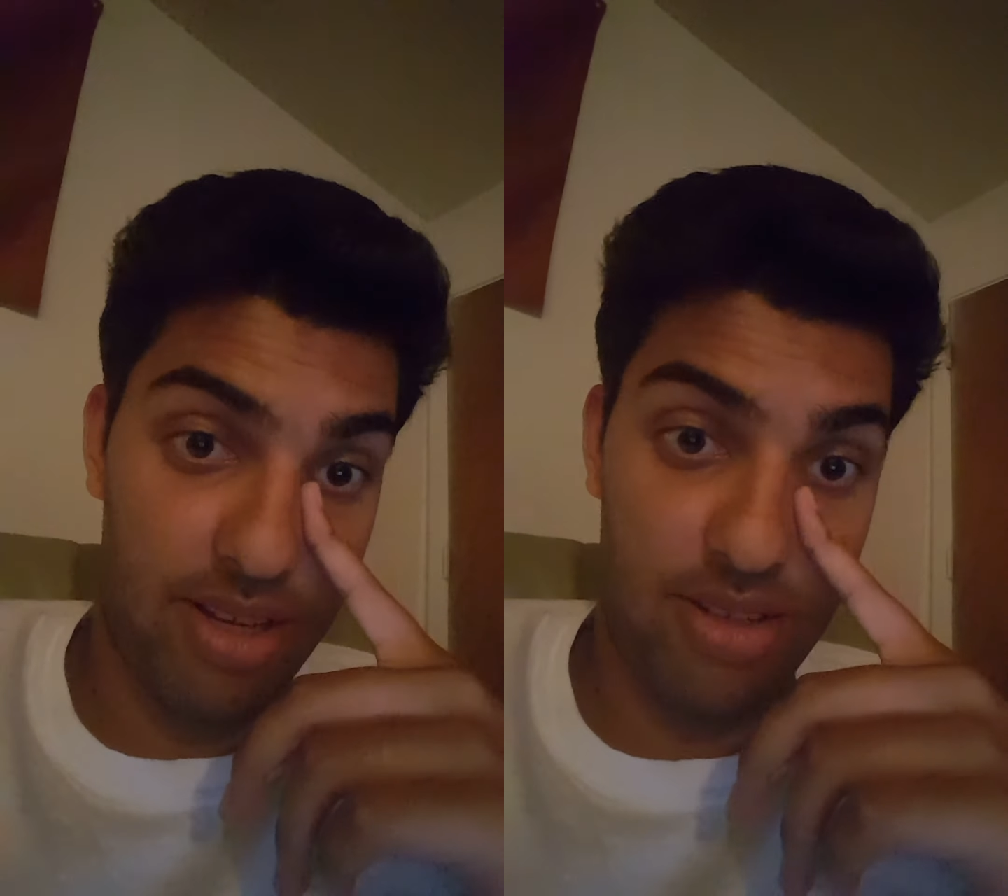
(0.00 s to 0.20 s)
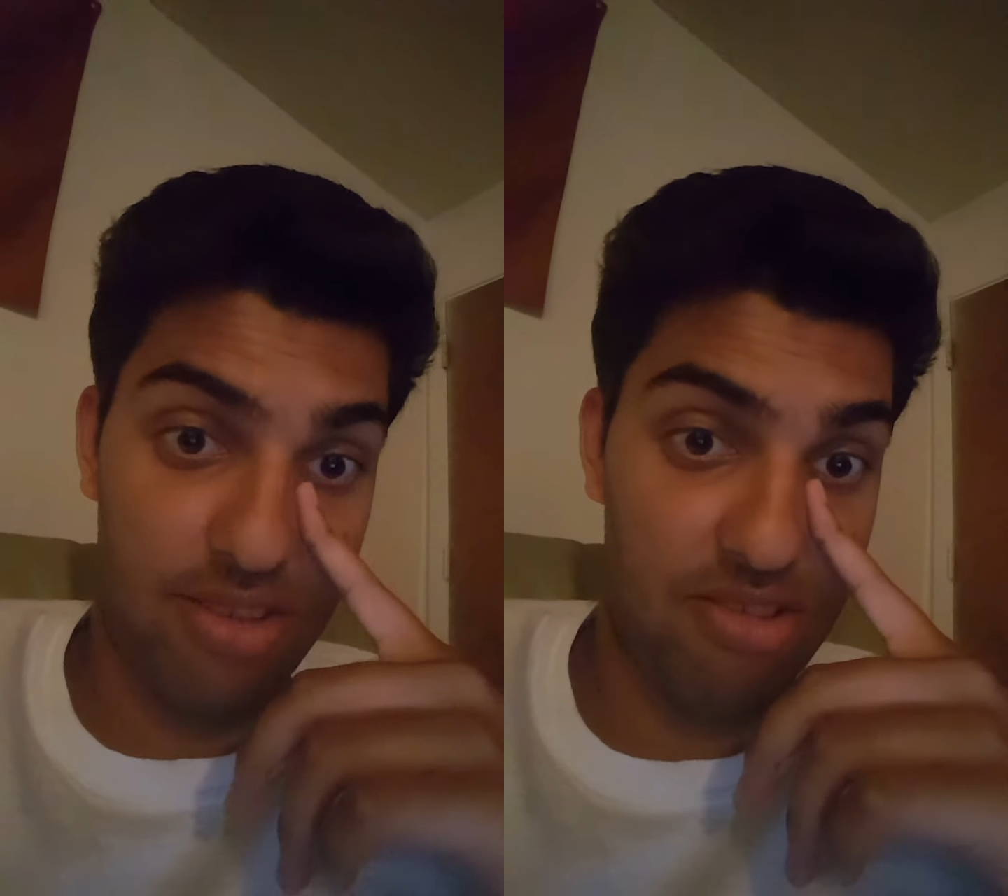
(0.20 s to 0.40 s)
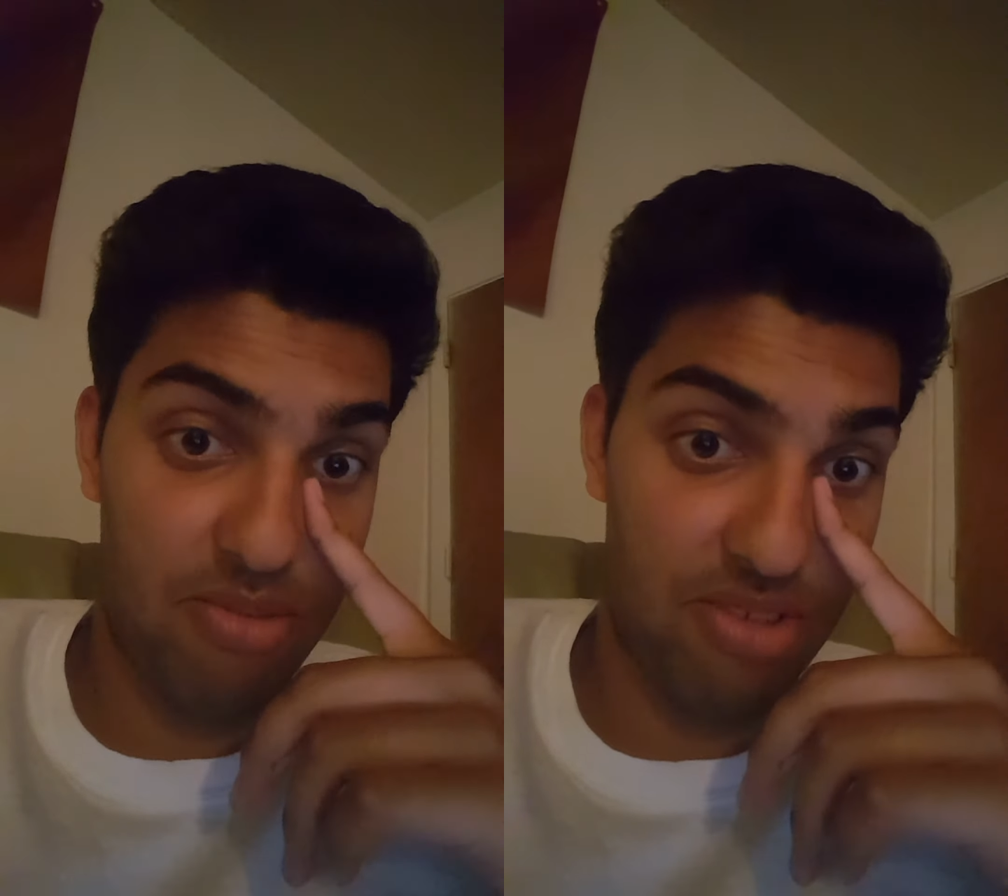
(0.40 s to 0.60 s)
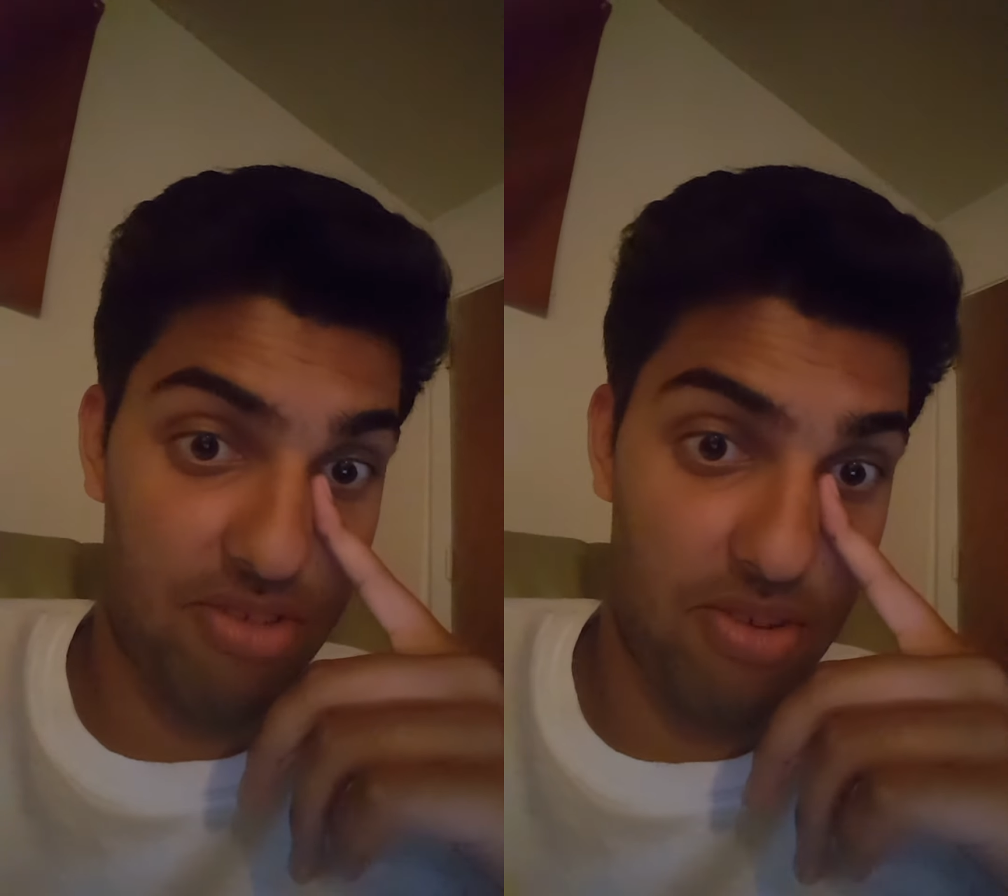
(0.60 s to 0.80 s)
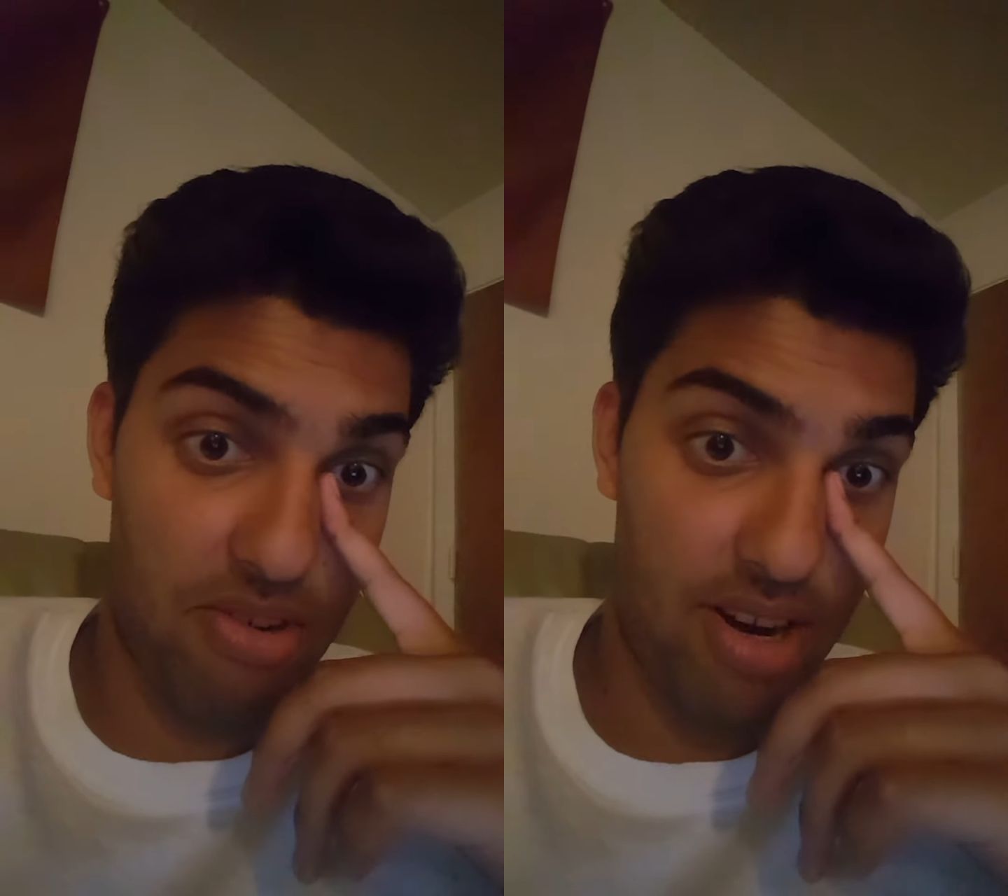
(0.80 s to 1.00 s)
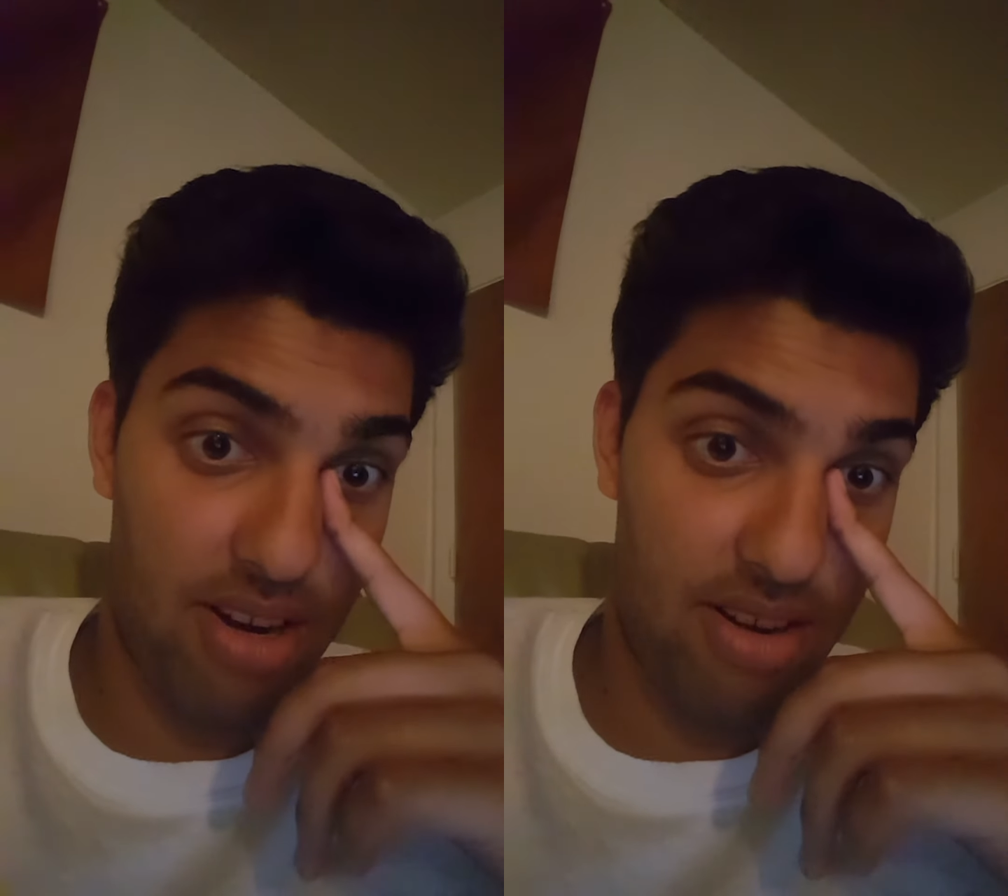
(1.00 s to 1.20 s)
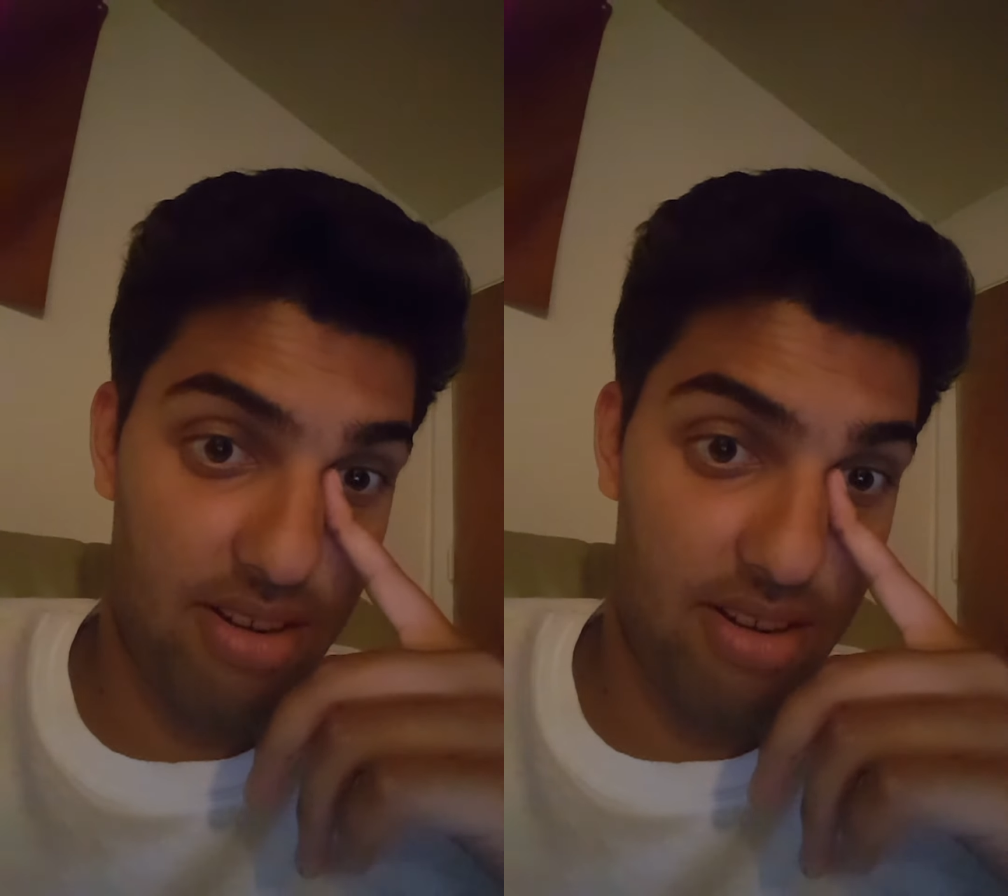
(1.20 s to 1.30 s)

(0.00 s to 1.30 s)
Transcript: it just smells so great.